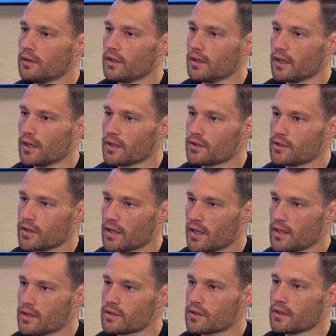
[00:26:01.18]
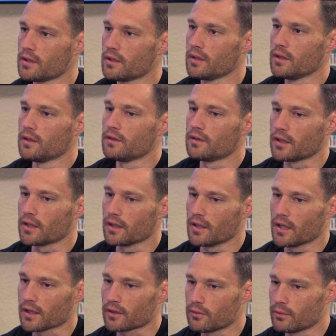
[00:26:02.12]
to get education, to
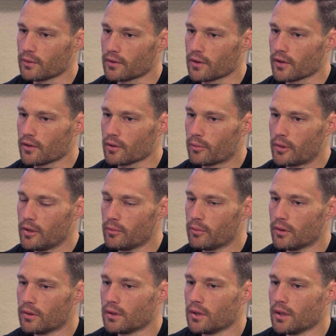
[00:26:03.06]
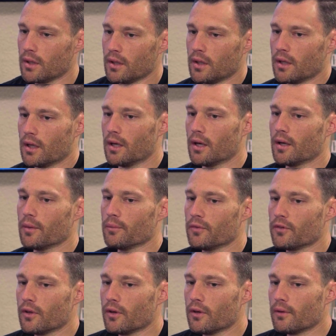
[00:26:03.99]
connect with other people.
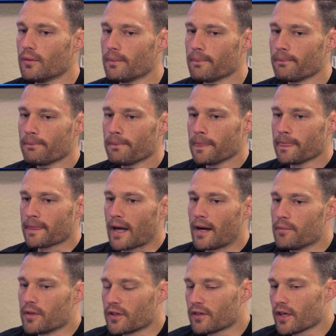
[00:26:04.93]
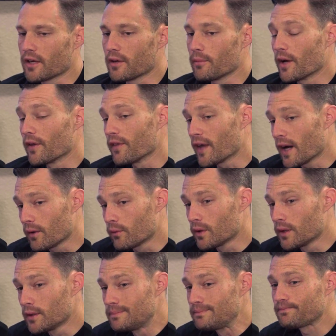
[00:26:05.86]
So I'm excited about that
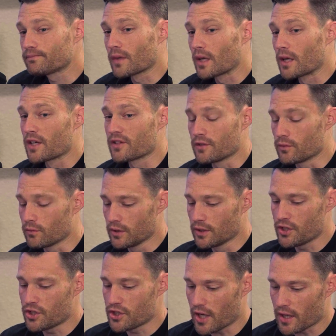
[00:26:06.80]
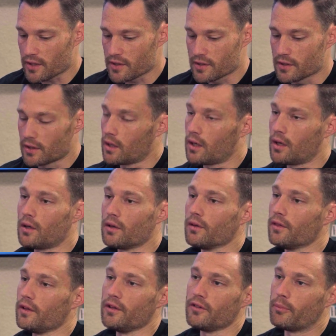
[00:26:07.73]
one because it really checks
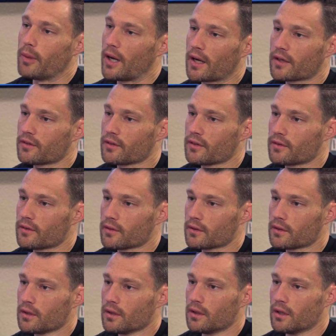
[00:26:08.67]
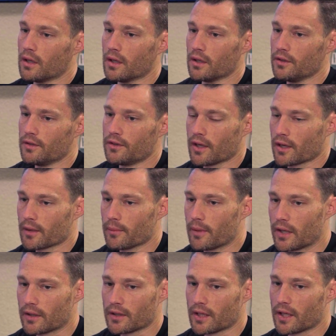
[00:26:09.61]
all these boxes. You talk
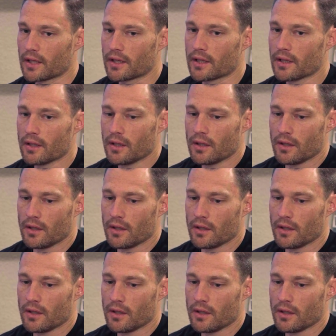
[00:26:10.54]
about like,